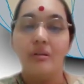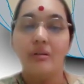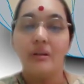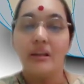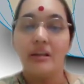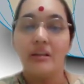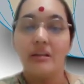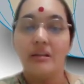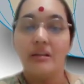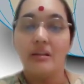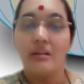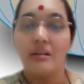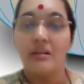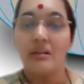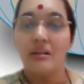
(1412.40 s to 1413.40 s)
Look at
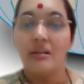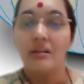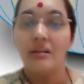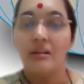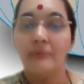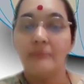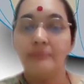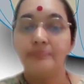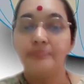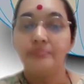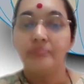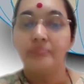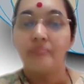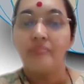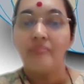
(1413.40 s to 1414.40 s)
this.
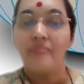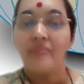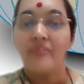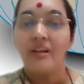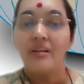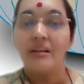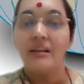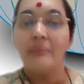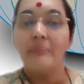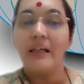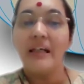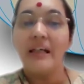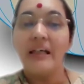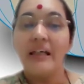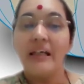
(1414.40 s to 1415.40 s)
The
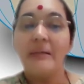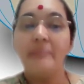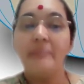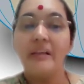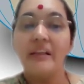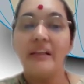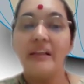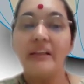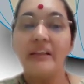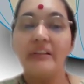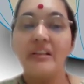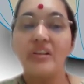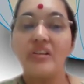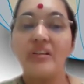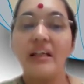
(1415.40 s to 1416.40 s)
prime meridian,
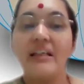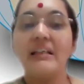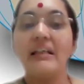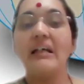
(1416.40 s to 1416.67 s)
this red